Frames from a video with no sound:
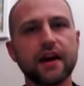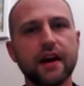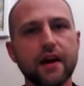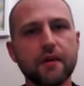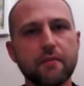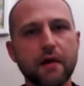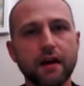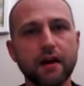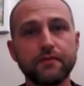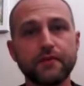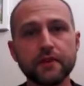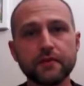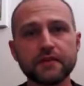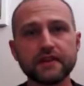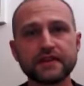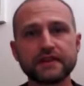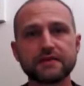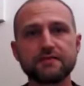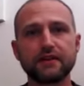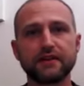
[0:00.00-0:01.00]
I'm doing
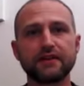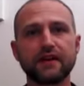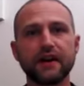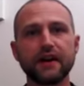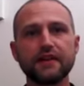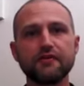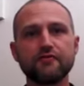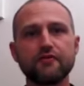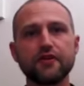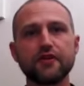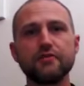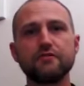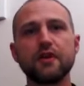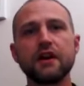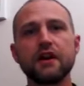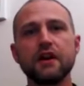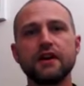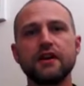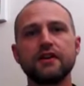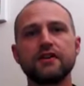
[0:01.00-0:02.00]
this in my dining
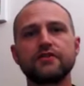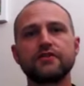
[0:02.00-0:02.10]
room,